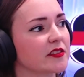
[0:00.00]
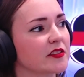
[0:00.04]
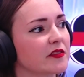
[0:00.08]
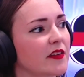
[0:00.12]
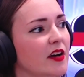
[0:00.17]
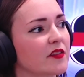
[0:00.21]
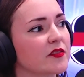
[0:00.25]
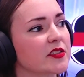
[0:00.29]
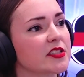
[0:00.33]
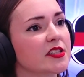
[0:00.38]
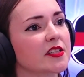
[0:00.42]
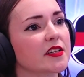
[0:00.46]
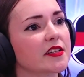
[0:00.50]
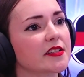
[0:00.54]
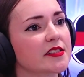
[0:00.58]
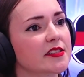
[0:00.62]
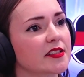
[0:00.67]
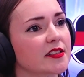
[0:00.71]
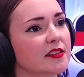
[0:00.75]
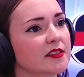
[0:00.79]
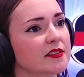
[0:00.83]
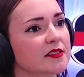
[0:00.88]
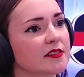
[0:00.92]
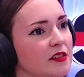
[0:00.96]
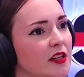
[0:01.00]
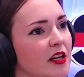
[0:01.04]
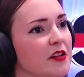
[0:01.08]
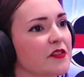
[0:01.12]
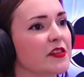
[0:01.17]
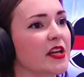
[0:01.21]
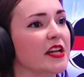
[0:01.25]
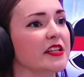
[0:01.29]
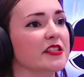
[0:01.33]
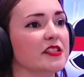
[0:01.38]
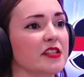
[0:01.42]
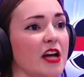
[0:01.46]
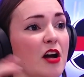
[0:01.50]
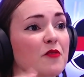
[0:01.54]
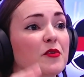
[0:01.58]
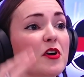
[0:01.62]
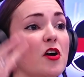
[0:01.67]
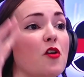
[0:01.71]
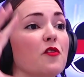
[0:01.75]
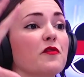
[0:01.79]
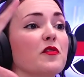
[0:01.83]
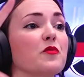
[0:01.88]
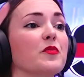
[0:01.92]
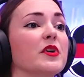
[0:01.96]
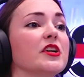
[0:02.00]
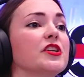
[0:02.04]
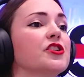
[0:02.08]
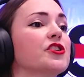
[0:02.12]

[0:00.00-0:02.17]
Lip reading: of advertising. Like, that's how often we're